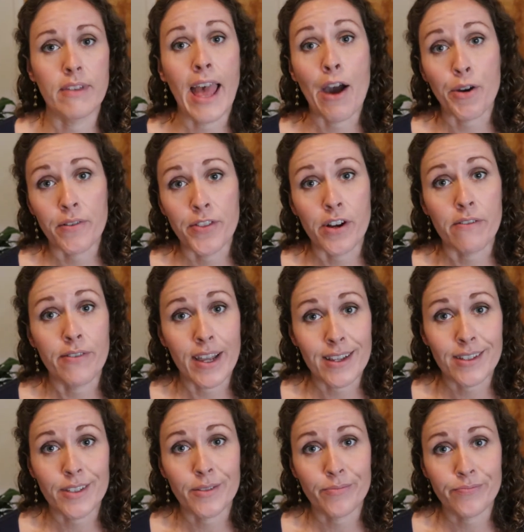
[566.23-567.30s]
out of their
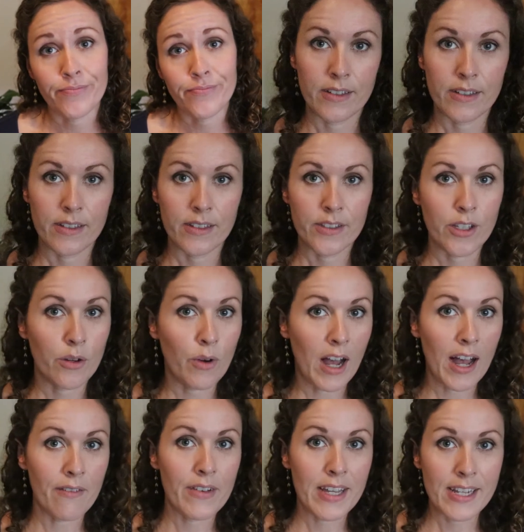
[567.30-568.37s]
face. So
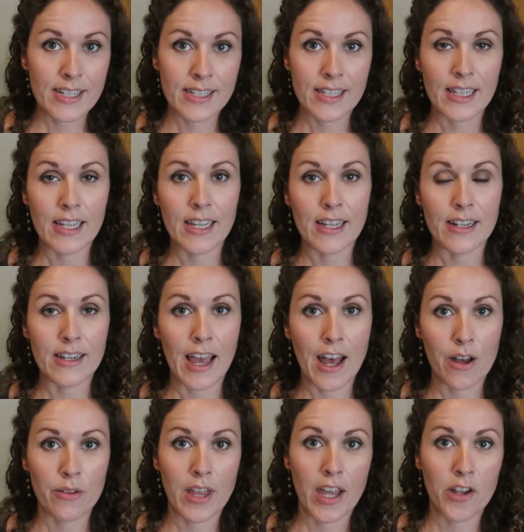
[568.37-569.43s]
obviously
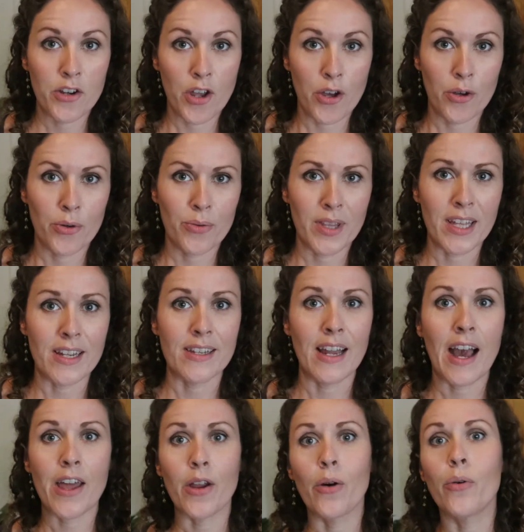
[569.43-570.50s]
now they know that
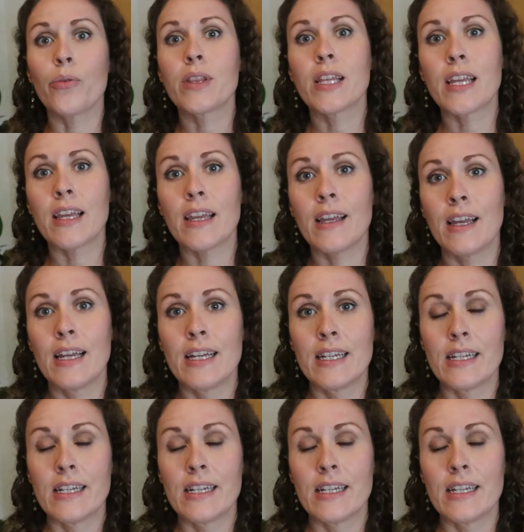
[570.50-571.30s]
not only